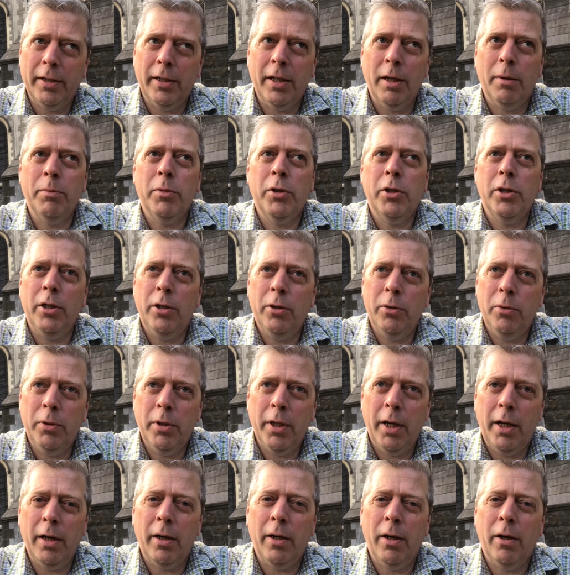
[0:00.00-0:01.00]
at them, see who
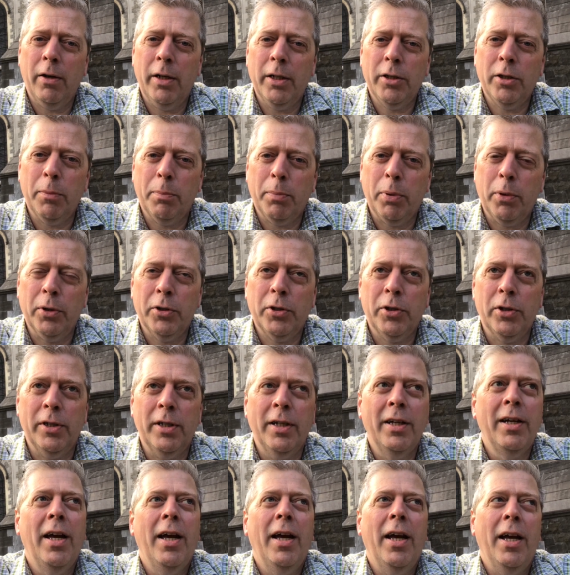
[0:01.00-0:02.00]
they are as a
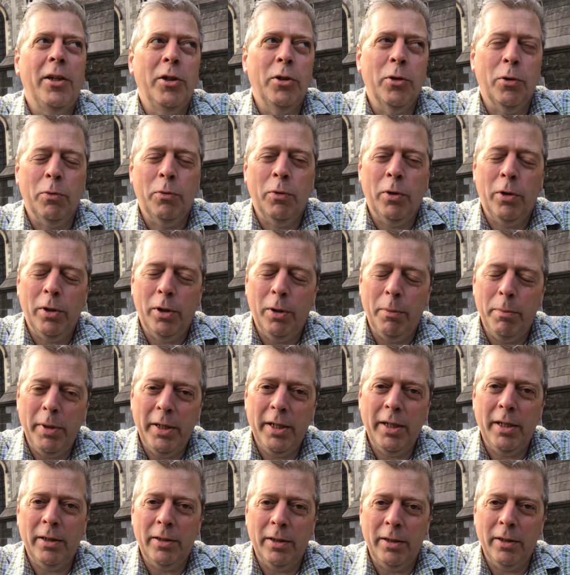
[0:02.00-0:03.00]
person, and you'll
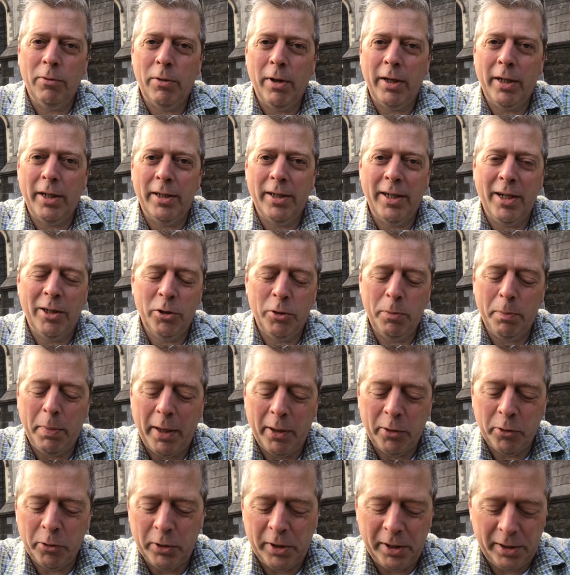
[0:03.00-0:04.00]
immediately recognize
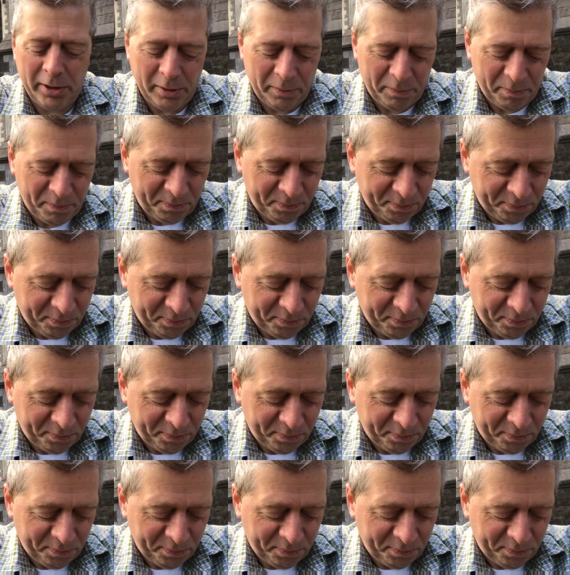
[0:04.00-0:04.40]
boundaries.